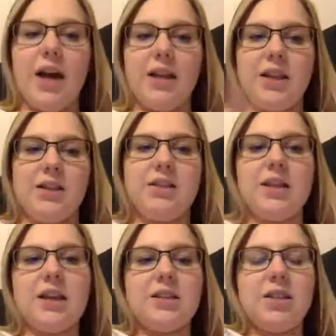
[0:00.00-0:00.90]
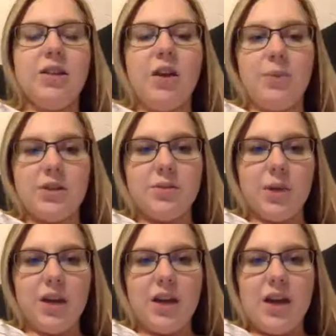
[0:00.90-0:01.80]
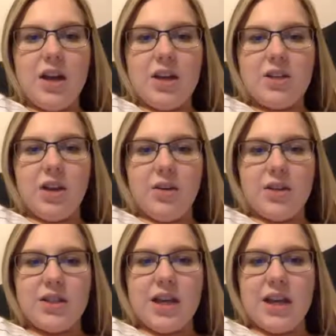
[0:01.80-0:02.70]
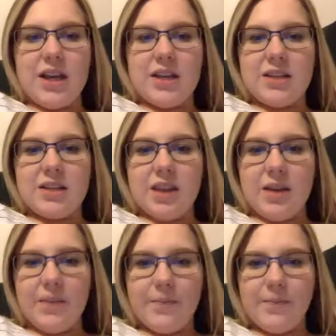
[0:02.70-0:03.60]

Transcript: but this can still help explain. So it says,